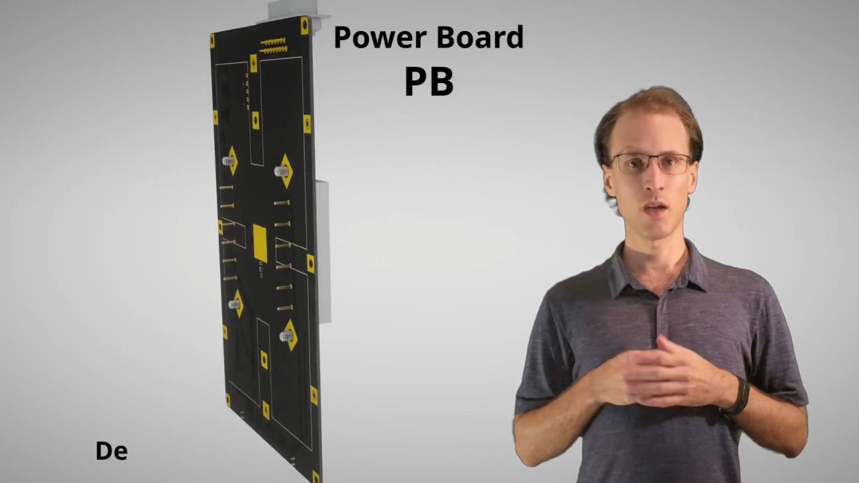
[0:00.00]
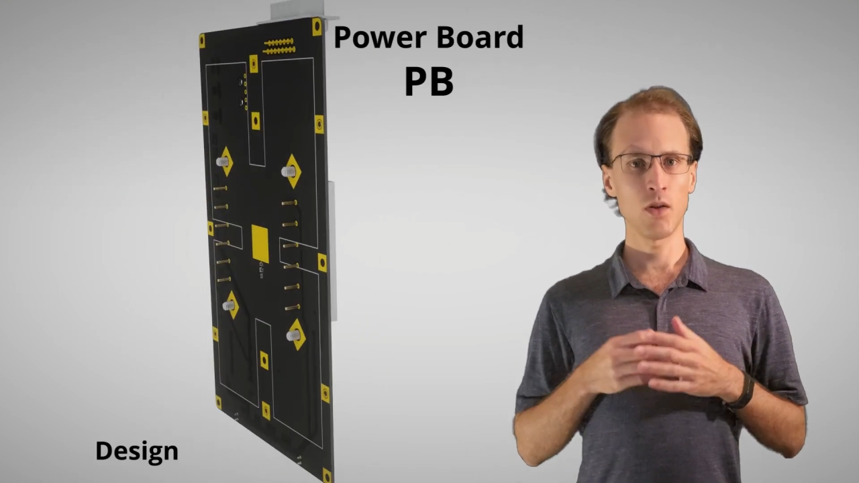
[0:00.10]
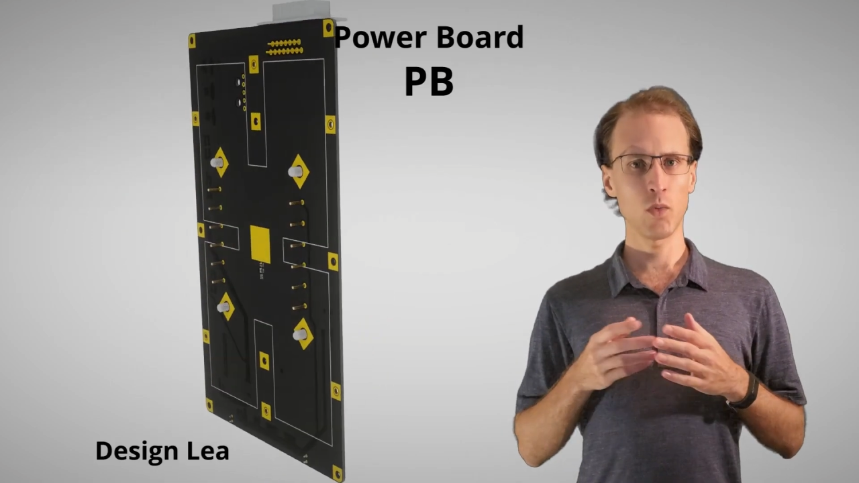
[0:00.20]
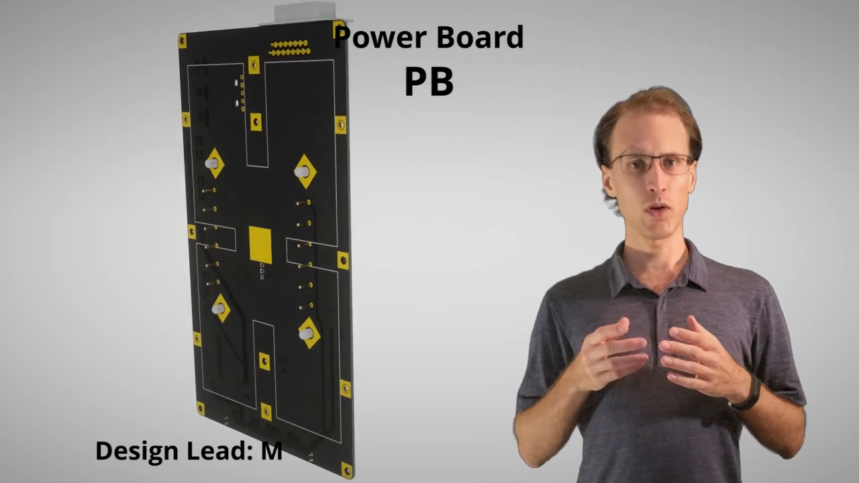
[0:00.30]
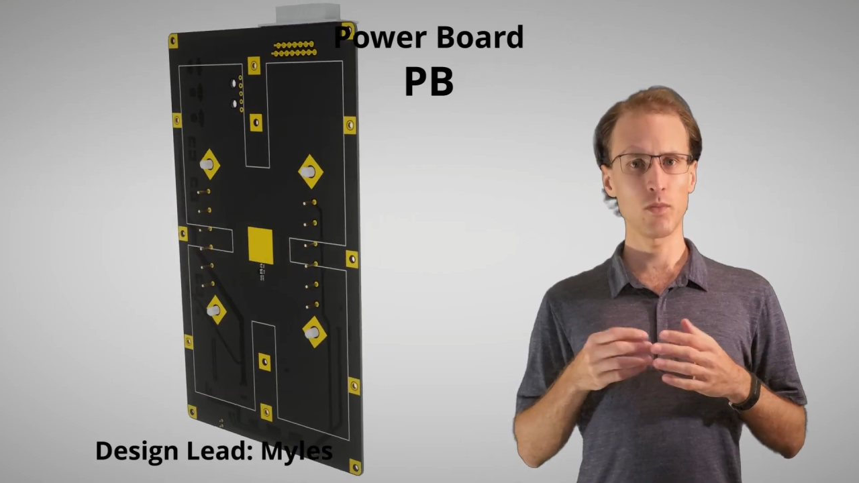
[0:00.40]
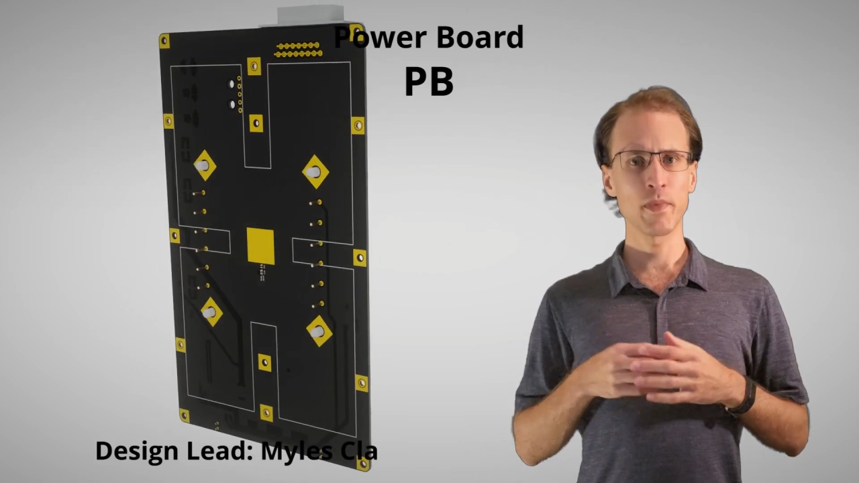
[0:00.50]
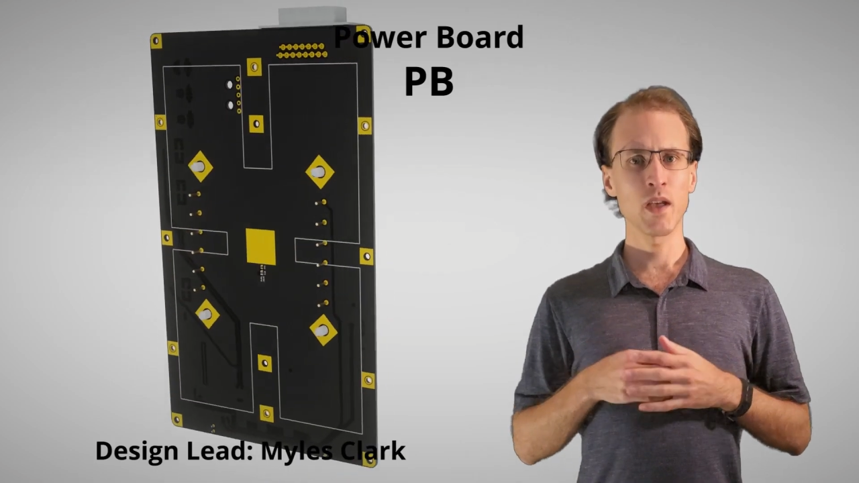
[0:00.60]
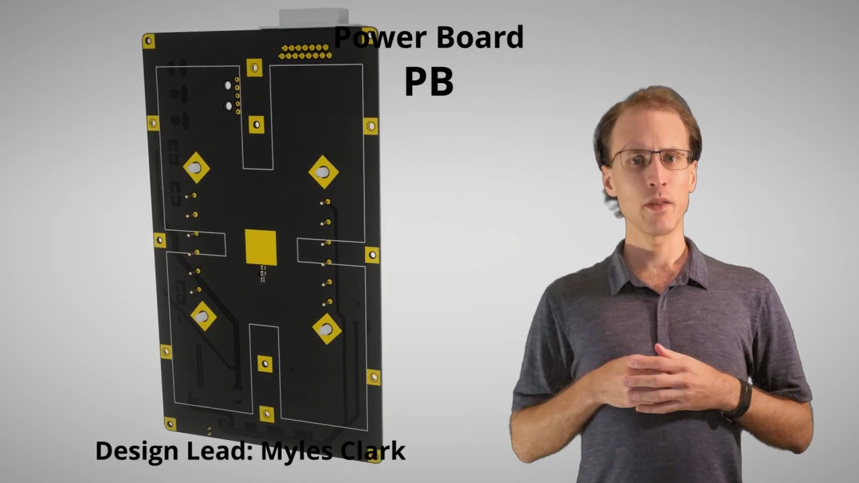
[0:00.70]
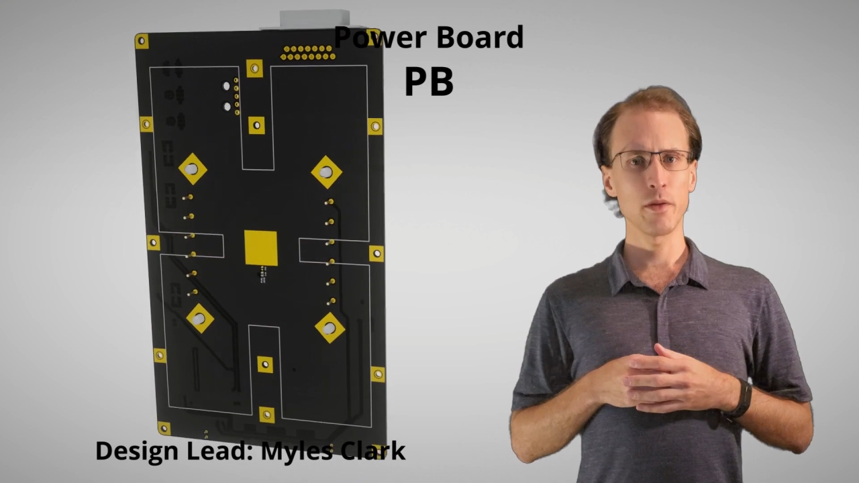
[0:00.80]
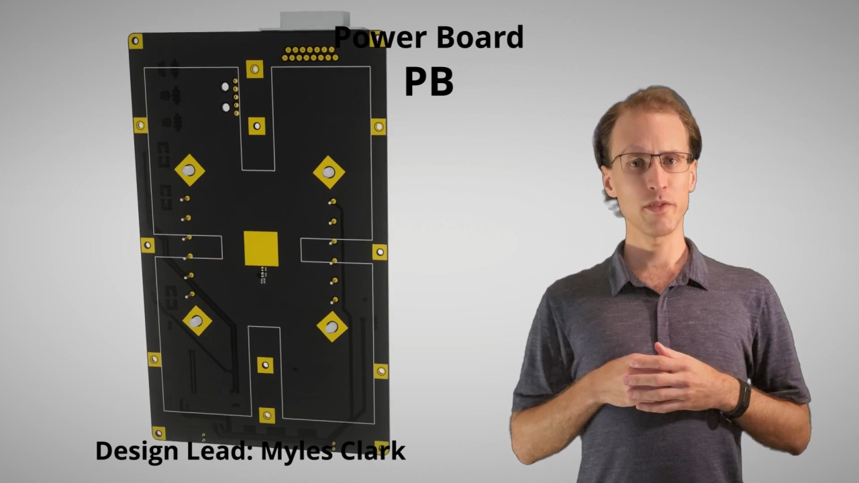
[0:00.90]
Well,
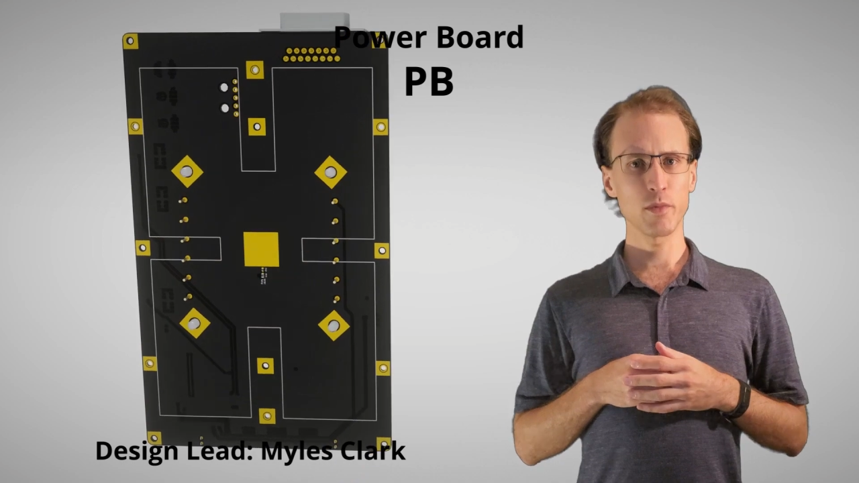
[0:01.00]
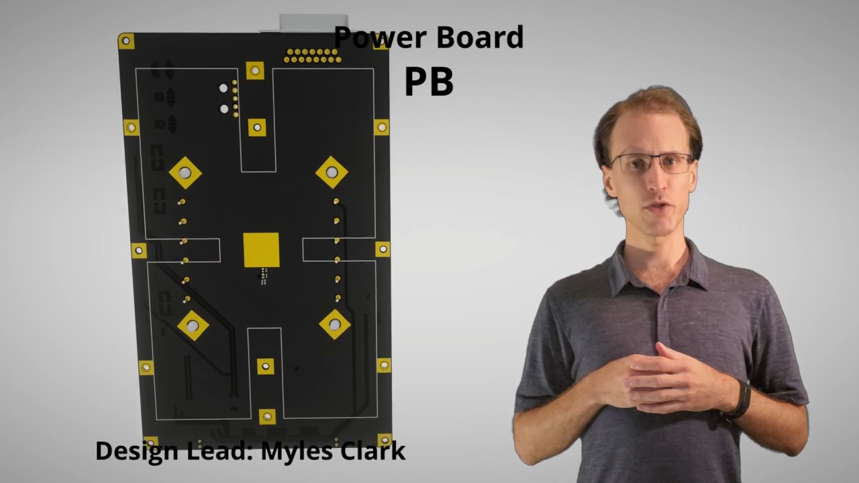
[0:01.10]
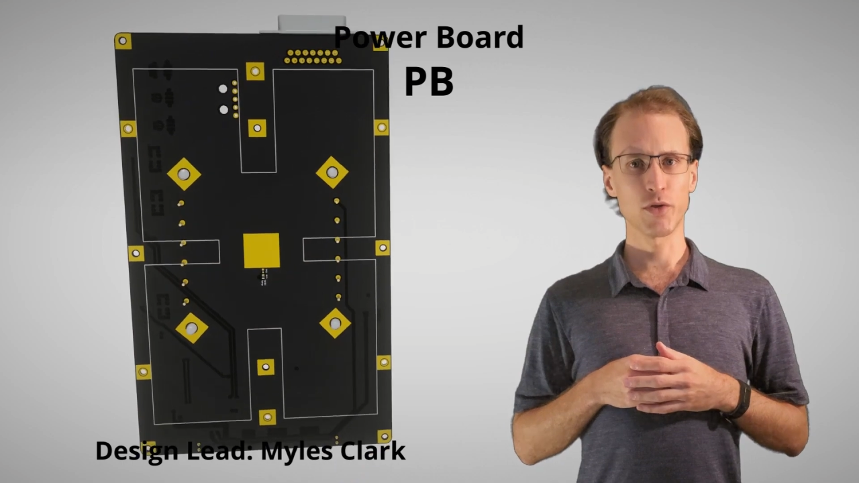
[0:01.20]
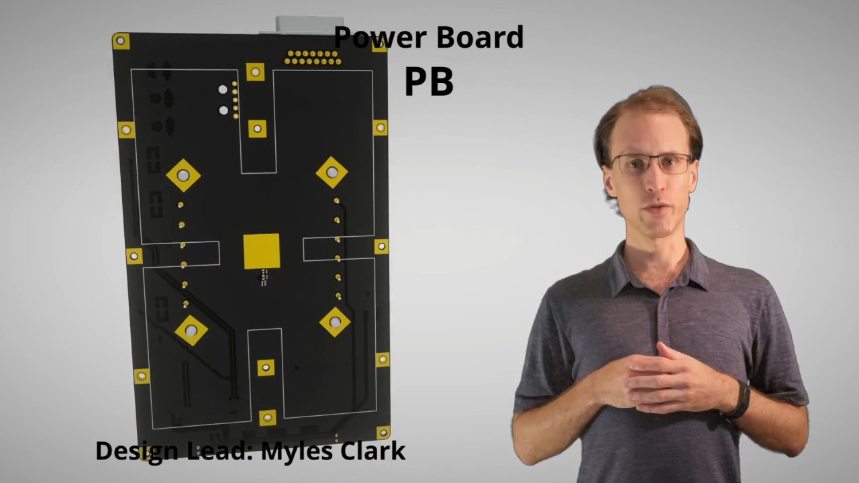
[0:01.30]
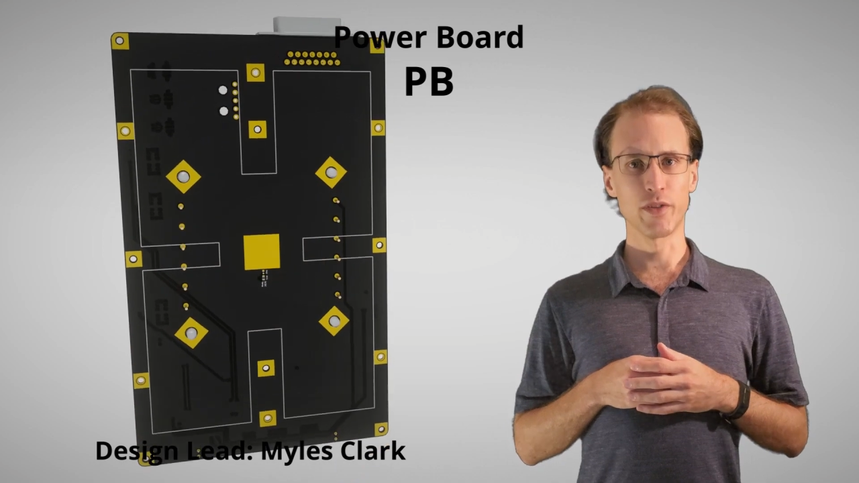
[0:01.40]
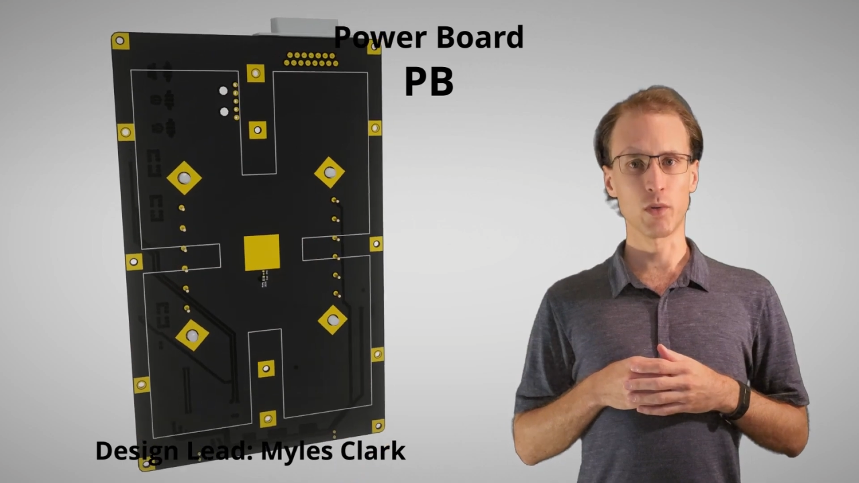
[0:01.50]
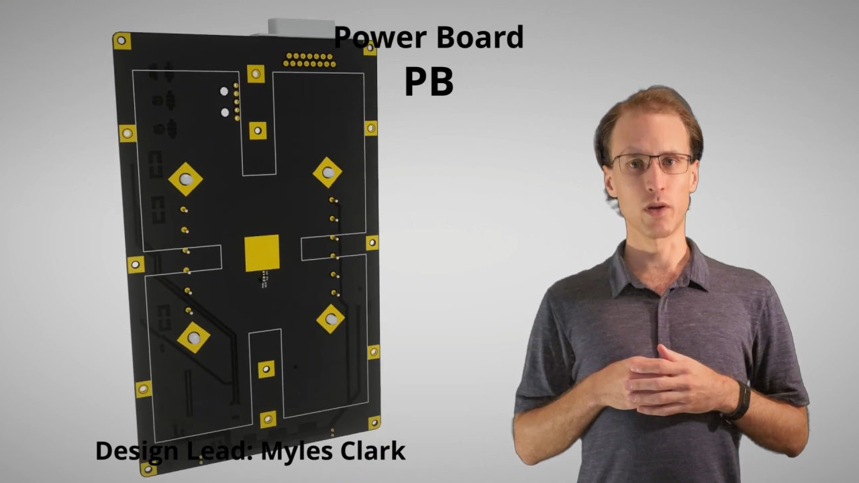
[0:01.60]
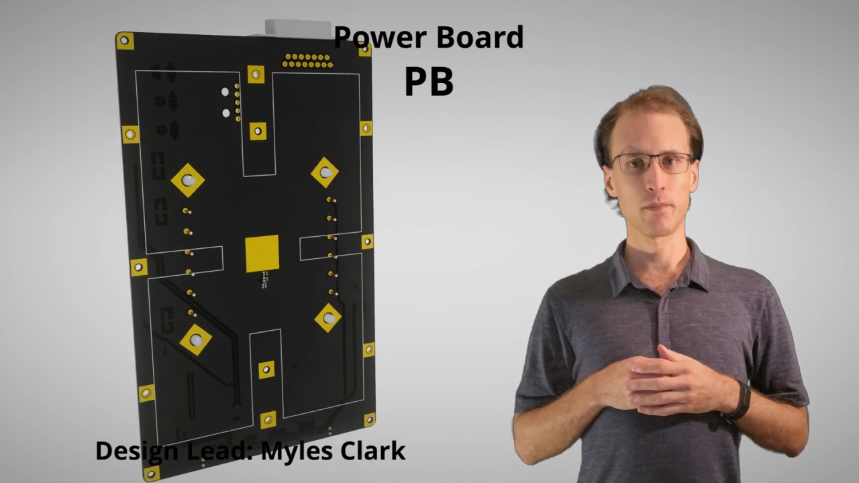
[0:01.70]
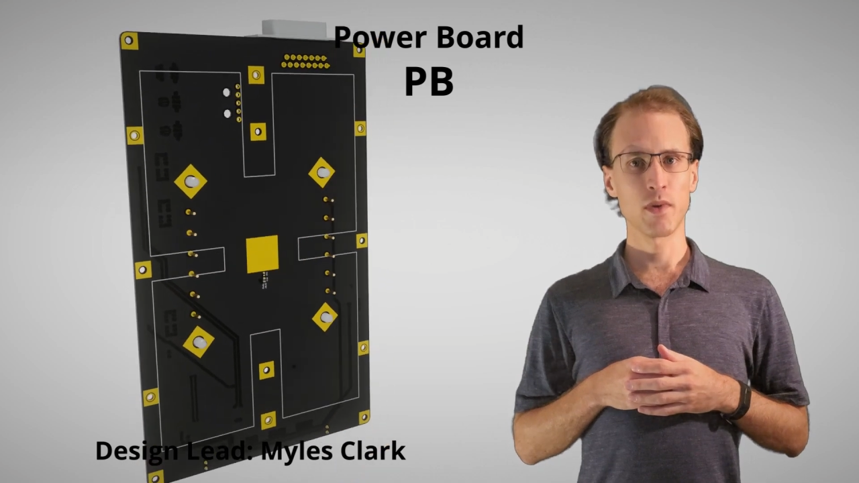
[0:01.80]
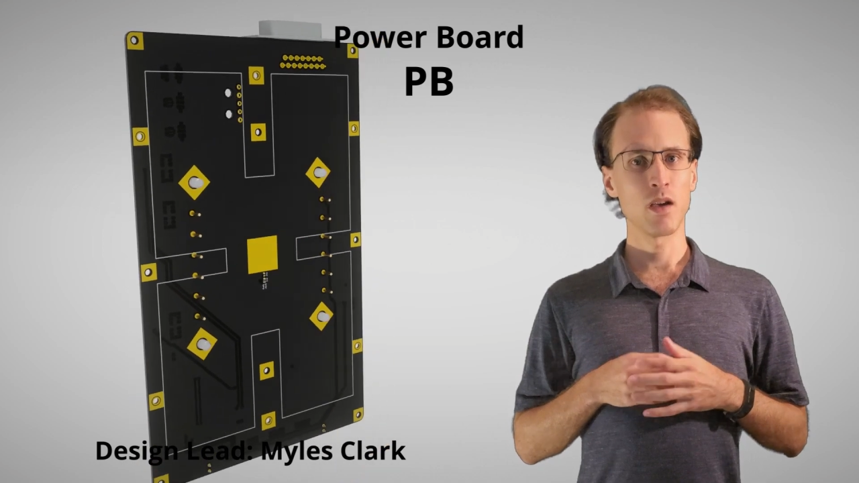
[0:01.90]
there isn't much to this one,